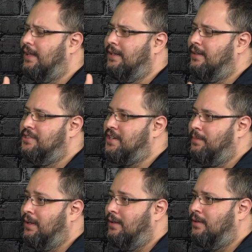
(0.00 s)
didn't teach
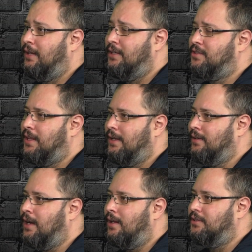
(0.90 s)
that
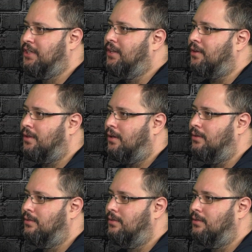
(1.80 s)
in college either, though.